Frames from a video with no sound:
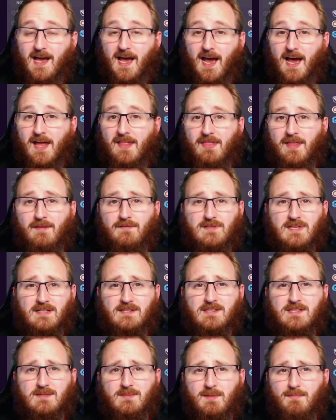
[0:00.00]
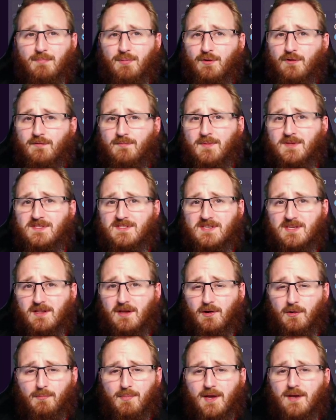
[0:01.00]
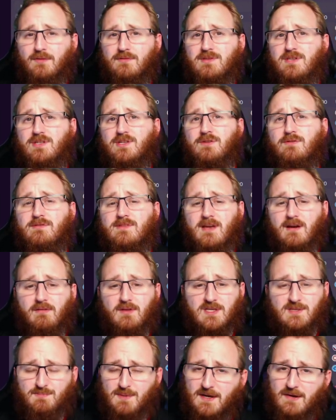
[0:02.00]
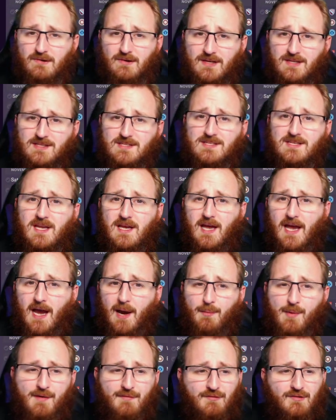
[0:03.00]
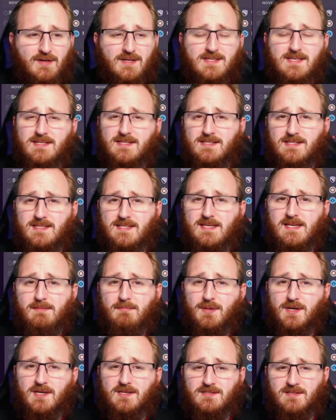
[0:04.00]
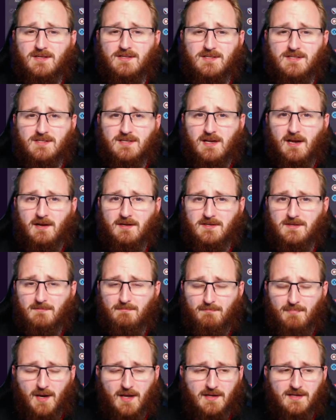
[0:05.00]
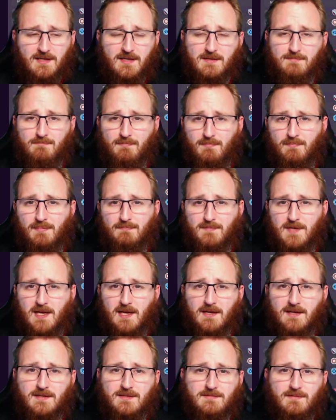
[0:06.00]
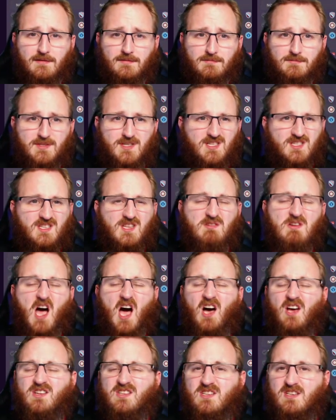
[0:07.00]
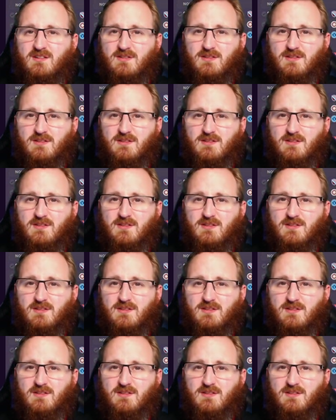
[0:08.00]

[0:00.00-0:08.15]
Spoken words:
And they've done some improvements to the whole penalty shootout experience. However, I didn't see it because I just kind of blindly clicked, just ask the